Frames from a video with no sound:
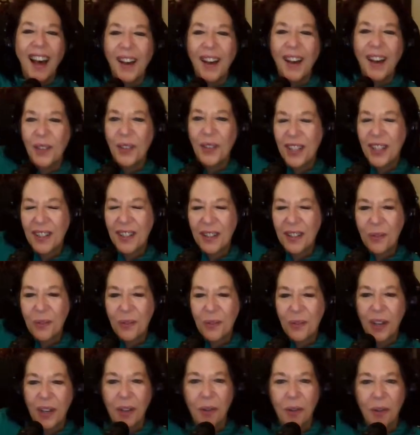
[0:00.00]
Which is
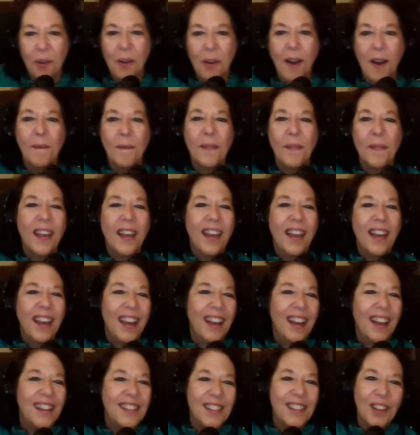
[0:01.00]
where he grew up.
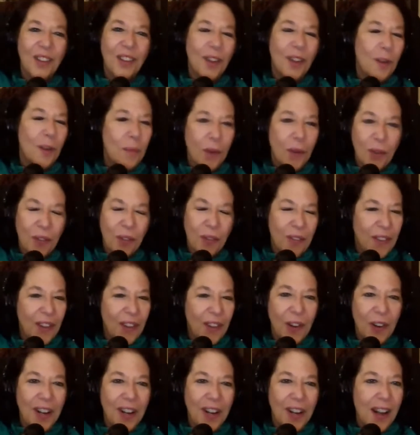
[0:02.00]
And so they're both,
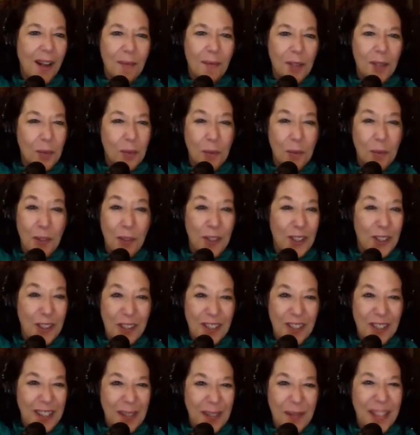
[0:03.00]
accomplished
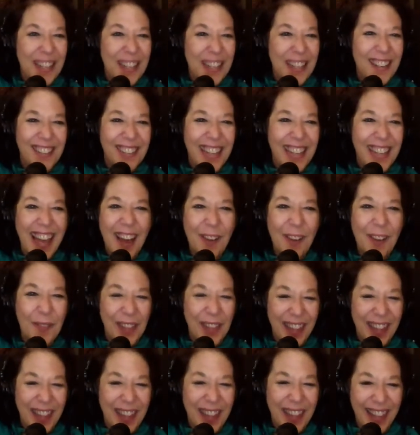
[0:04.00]
musicians themselves now,
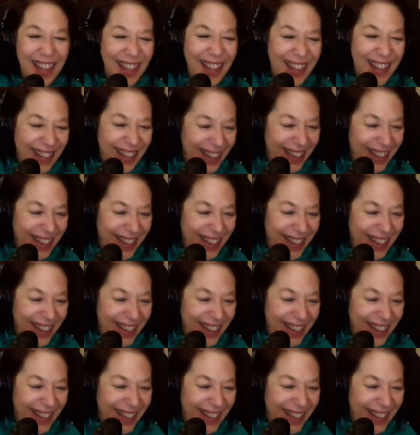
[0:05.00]
but they